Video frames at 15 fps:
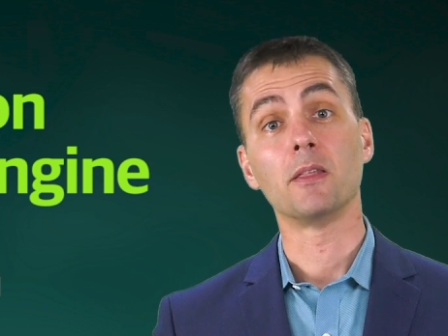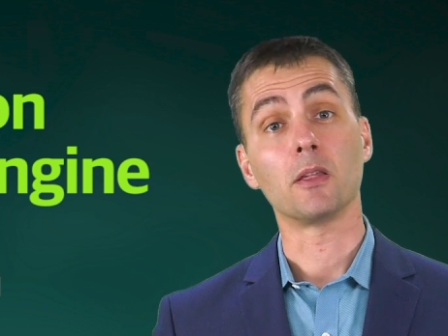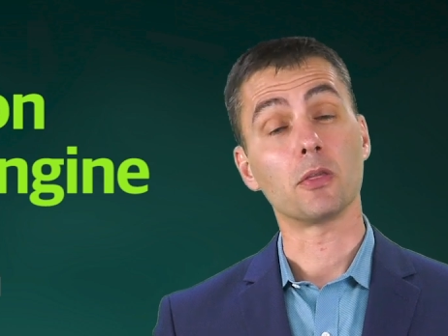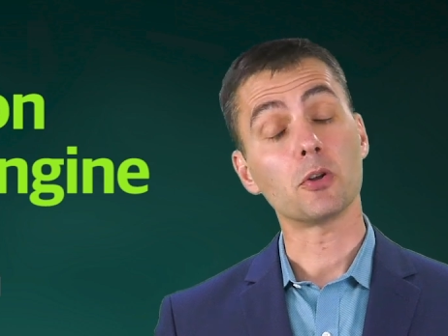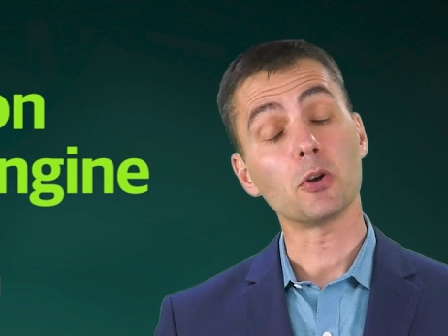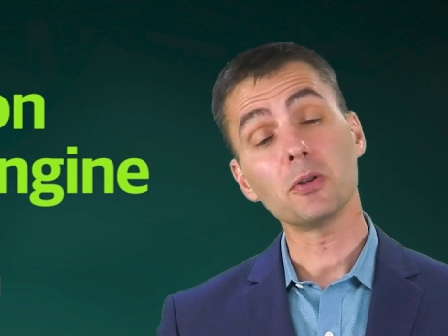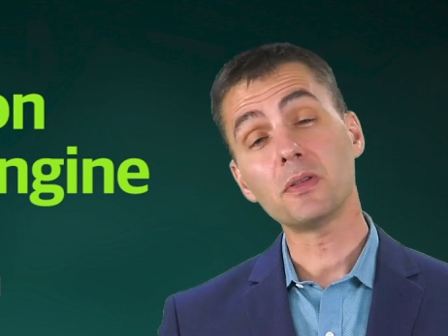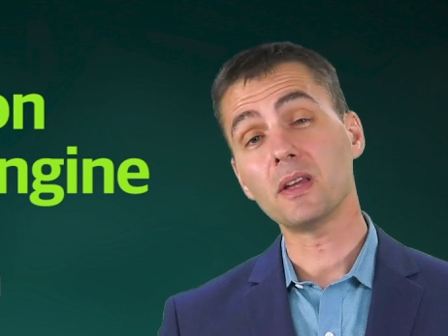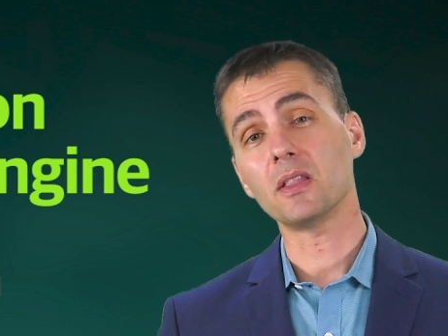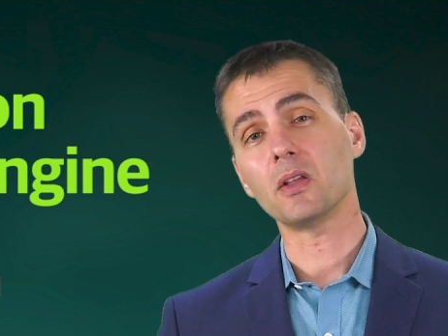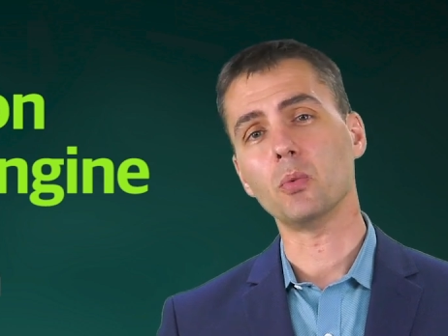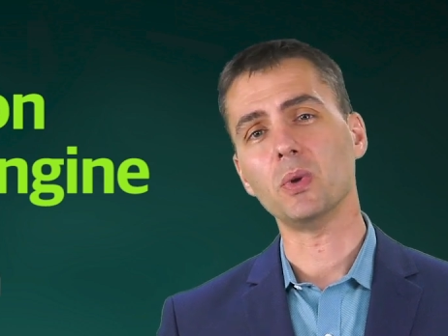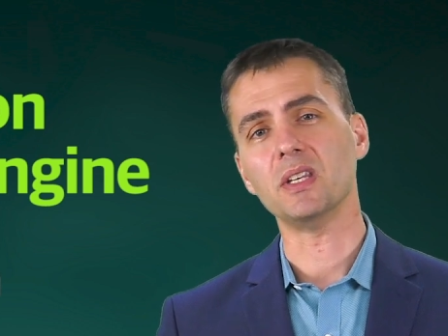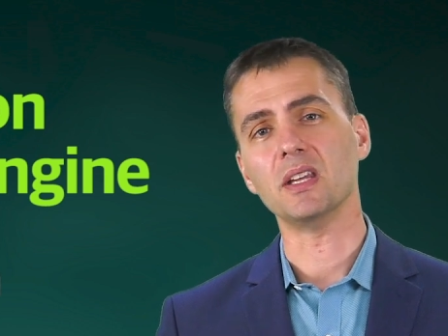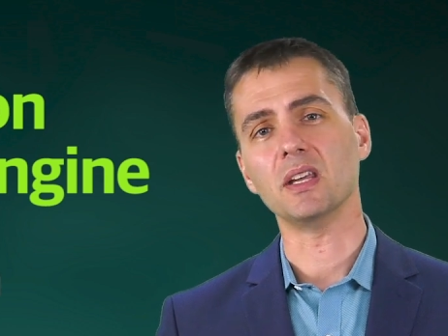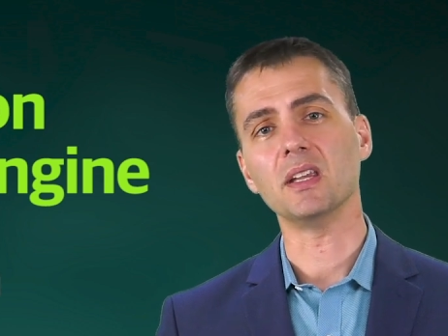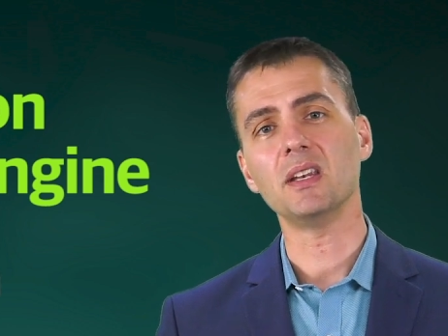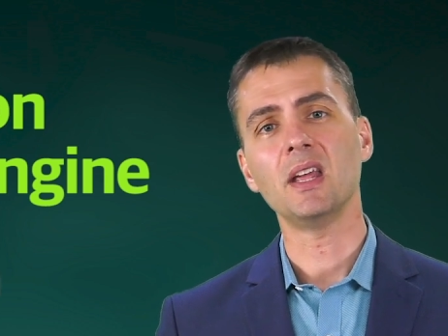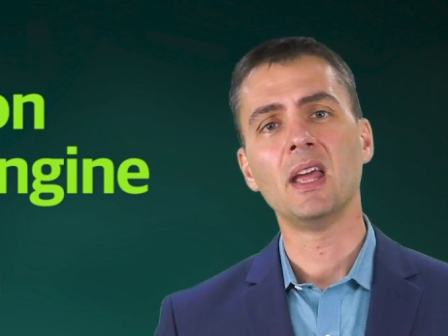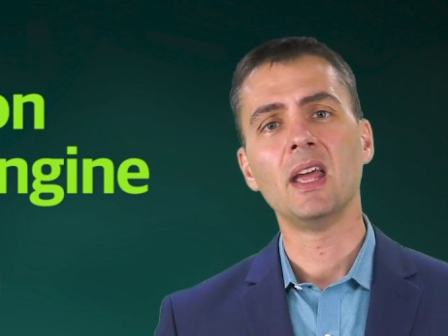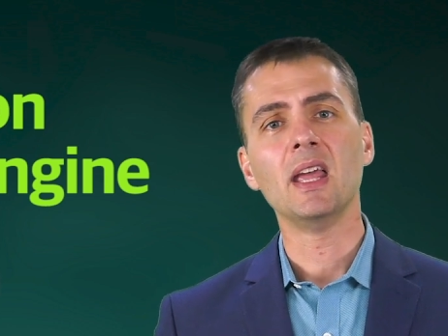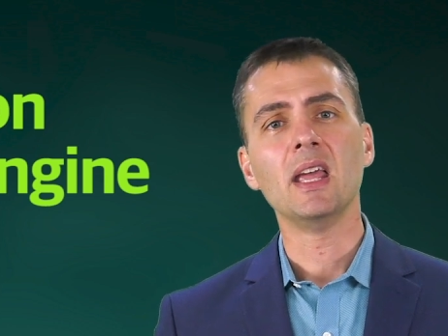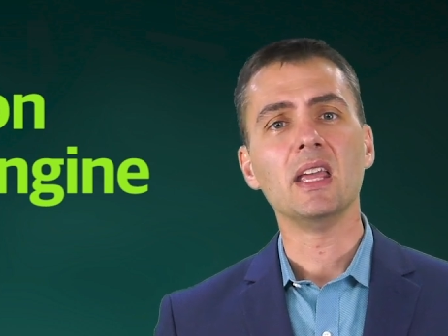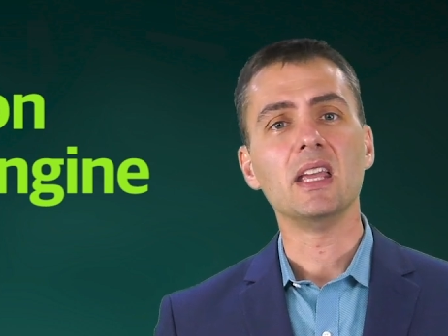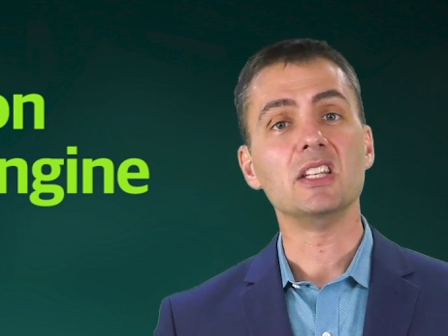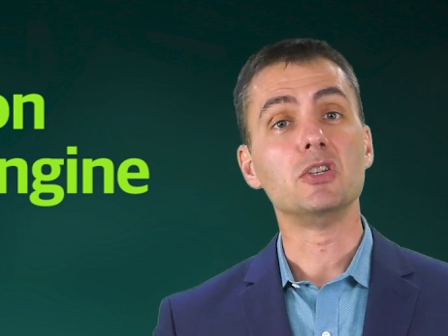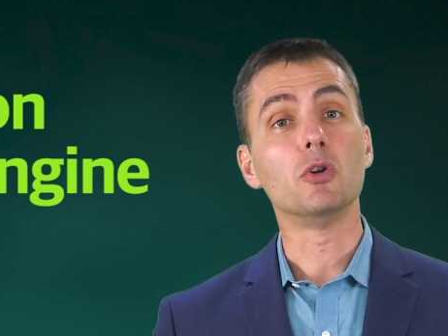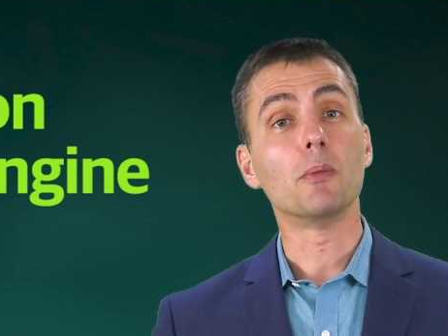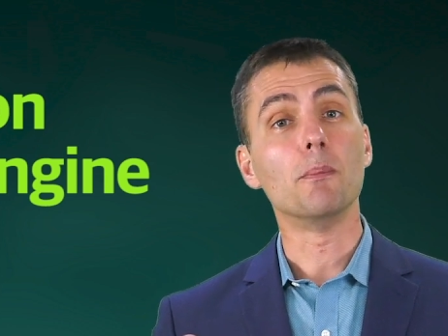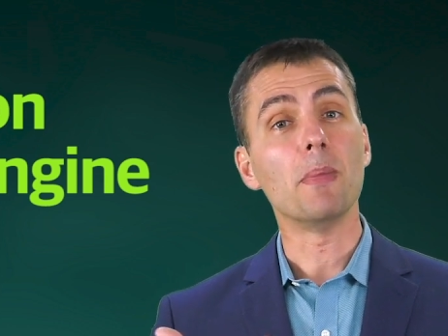The third thing that we did
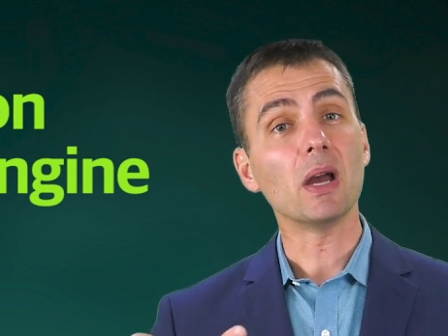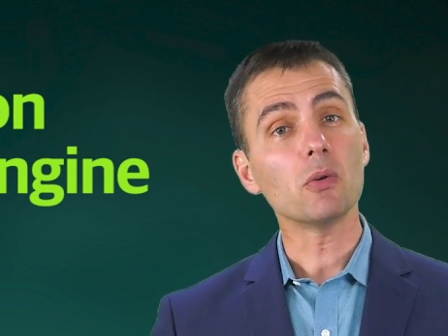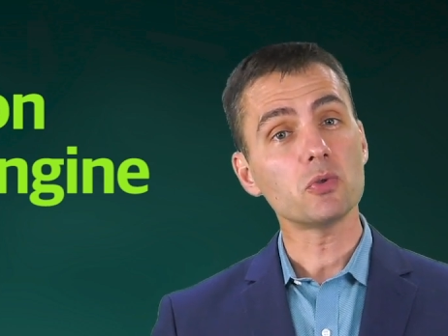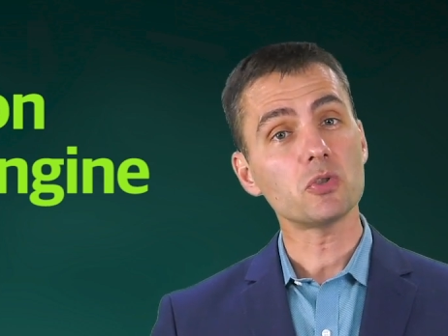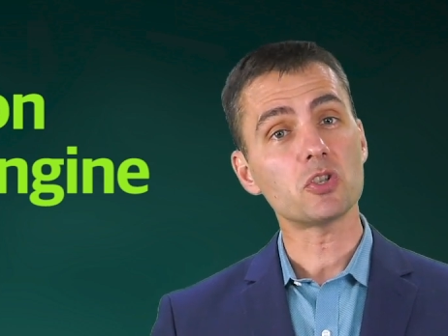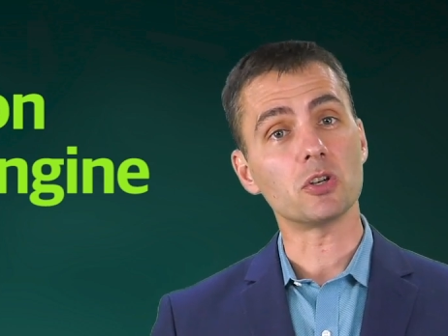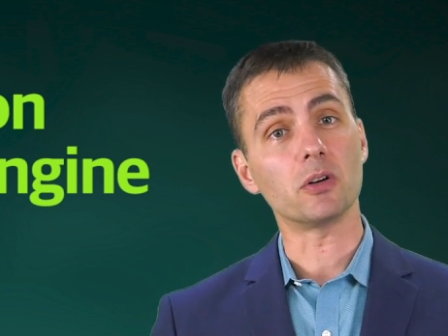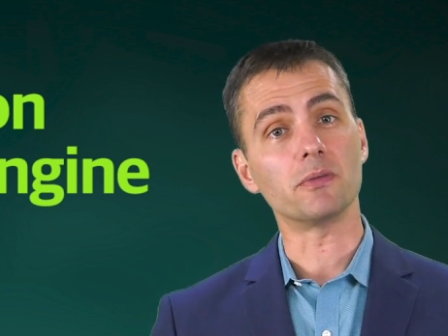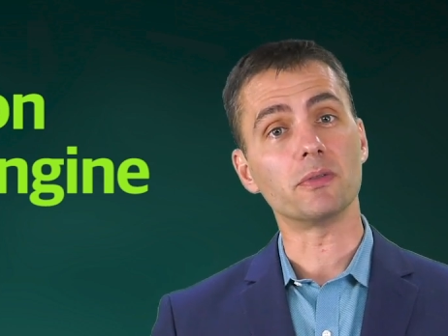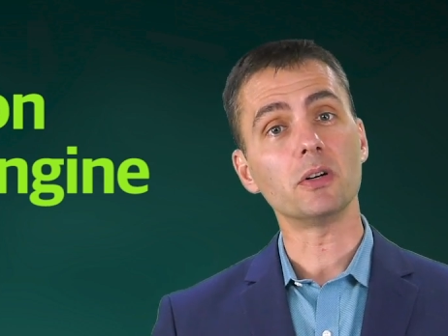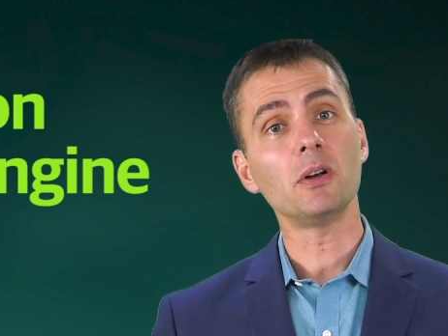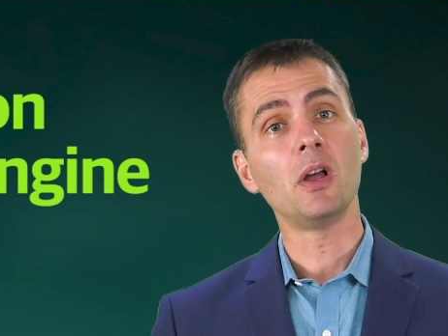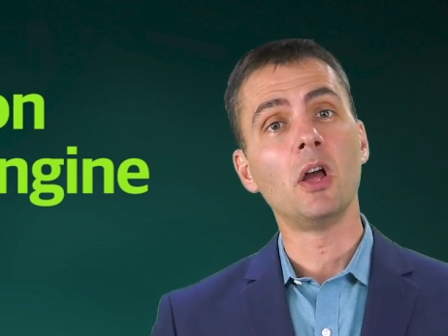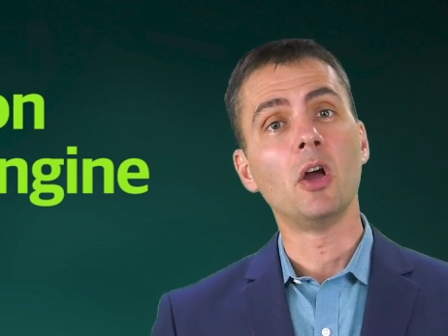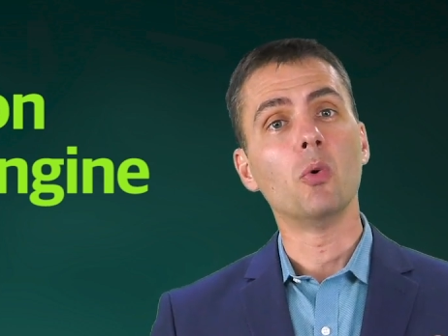is your mount server,